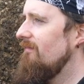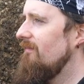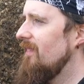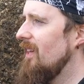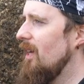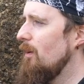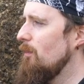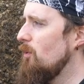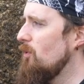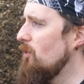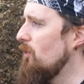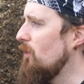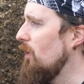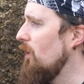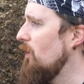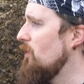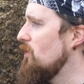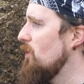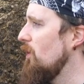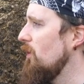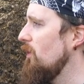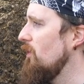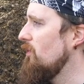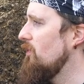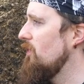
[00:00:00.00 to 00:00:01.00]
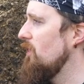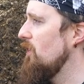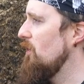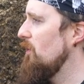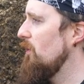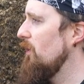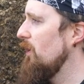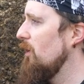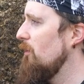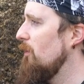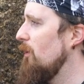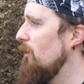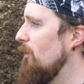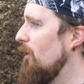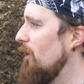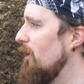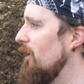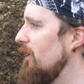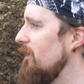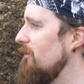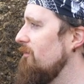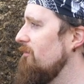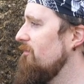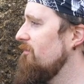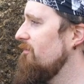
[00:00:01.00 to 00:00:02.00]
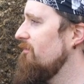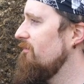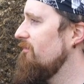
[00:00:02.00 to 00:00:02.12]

I'm just gonna enjoy the scenery a bit more here.